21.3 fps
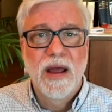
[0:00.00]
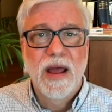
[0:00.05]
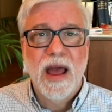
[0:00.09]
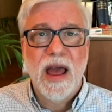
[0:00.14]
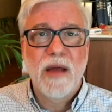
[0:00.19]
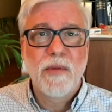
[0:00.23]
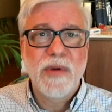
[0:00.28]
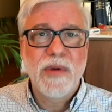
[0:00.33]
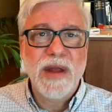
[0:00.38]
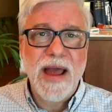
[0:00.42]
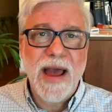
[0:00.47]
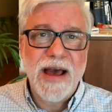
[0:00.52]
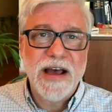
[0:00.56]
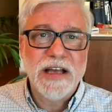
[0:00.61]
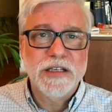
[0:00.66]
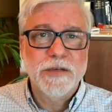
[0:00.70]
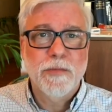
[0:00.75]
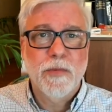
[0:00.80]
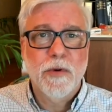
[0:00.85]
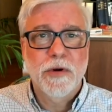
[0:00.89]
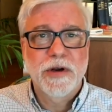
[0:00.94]
And we
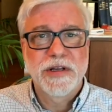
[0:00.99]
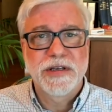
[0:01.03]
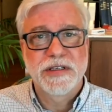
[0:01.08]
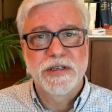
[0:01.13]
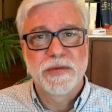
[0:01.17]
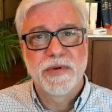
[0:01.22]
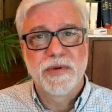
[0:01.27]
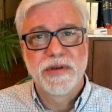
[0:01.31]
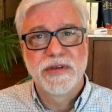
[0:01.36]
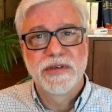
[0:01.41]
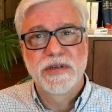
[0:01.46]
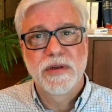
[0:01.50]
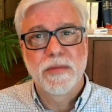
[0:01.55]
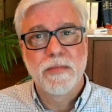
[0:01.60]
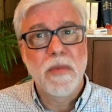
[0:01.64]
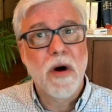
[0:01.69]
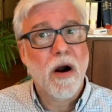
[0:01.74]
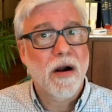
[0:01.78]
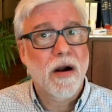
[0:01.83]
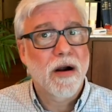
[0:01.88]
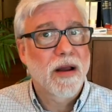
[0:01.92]
ask participants to
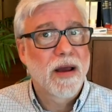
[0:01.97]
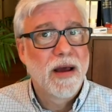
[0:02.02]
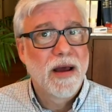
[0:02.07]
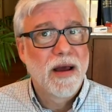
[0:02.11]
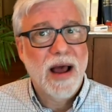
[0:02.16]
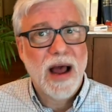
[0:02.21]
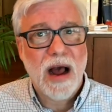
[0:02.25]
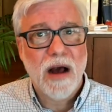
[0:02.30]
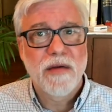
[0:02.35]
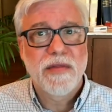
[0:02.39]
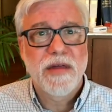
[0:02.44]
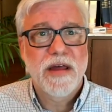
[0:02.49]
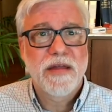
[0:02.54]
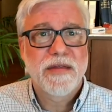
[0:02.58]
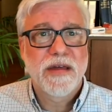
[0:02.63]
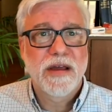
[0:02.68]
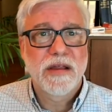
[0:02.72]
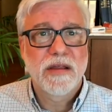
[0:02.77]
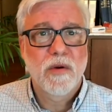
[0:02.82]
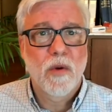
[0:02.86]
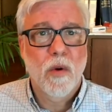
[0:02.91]
mark how they
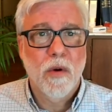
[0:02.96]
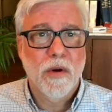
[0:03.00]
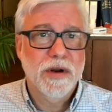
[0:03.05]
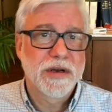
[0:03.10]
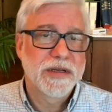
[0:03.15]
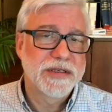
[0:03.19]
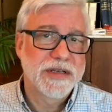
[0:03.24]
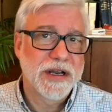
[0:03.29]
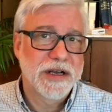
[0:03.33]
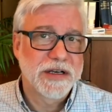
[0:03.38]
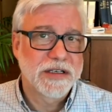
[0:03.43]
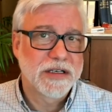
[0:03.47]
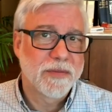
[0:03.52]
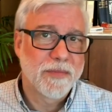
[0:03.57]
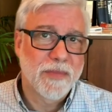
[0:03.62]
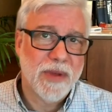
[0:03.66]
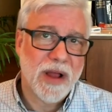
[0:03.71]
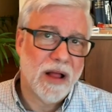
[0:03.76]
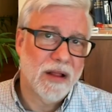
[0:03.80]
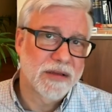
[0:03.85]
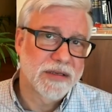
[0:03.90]
think the organization
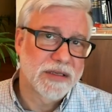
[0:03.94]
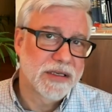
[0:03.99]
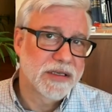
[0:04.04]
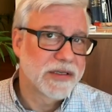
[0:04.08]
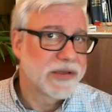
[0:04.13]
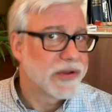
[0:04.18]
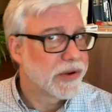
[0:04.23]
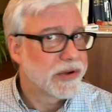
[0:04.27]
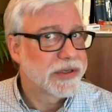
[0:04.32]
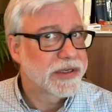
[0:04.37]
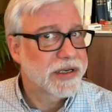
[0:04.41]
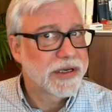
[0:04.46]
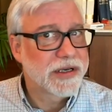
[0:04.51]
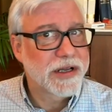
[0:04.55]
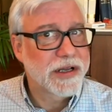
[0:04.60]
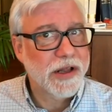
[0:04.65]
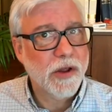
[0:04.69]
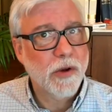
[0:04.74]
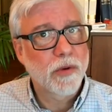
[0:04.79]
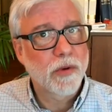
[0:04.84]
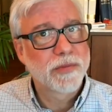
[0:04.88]
balances those
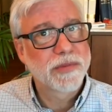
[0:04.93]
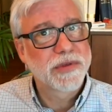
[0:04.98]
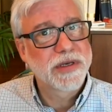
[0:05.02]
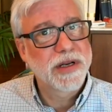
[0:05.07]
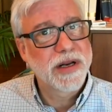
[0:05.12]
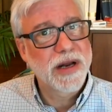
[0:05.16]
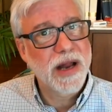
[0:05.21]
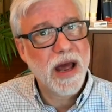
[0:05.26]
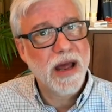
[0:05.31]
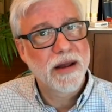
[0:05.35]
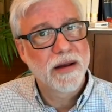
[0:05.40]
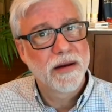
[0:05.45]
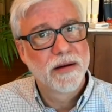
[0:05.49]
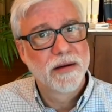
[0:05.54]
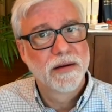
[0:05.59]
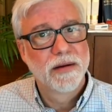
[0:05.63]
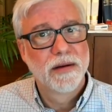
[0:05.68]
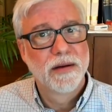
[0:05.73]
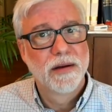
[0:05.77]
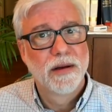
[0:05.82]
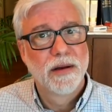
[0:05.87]
continuums today.
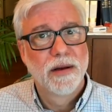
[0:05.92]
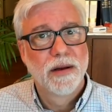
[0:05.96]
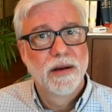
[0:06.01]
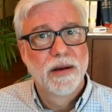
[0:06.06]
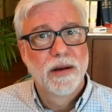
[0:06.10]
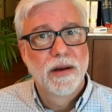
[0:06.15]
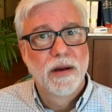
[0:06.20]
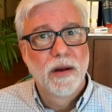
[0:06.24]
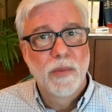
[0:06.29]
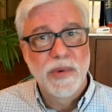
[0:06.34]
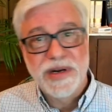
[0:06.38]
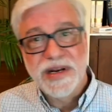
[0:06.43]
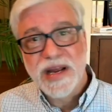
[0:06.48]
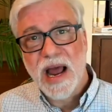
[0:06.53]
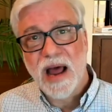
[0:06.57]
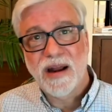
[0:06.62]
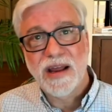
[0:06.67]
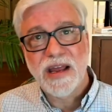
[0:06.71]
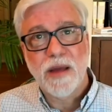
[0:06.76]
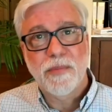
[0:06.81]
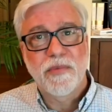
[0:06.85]
We
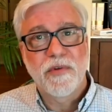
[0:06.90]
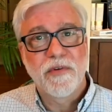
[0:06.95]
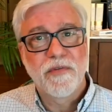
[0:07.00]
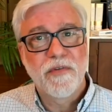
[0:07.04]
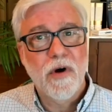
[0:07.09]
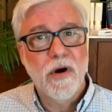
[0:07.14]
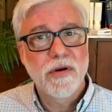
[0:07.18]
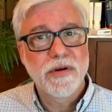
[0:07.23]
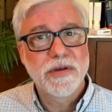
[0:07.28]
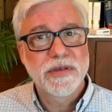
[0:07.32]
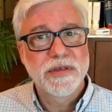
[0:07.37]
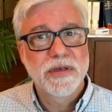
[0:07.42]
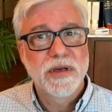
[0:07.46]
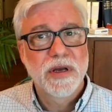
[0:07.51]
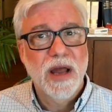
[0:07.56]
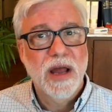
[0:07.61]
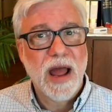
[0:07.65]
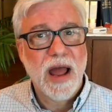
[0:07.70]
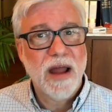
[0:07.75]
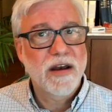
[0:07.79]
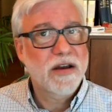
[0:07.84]
tally up the votes
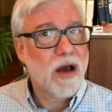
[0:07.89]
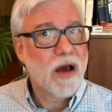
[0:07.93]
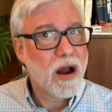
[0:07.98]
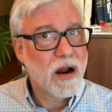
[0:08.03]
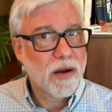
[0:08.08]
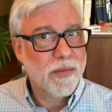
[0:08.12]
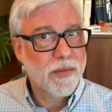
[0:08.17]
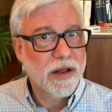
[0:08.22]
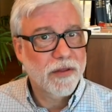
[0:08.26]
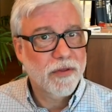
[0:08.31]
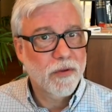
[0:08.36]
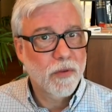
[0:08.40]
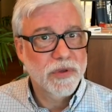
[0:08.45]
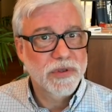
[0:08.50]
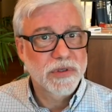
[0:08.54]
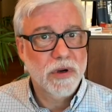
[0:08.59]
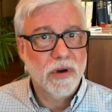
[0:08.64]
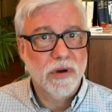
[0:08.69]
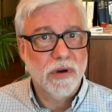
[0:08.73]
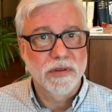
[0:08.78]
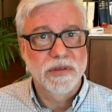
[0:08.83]
and talk about the
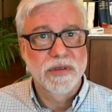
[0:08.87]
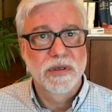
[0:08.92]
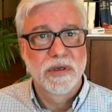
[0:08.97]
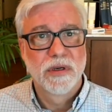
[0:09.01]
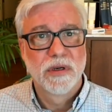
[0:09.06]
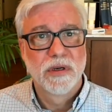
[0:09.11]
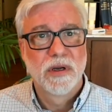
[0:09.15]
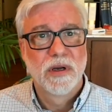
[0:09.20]
results.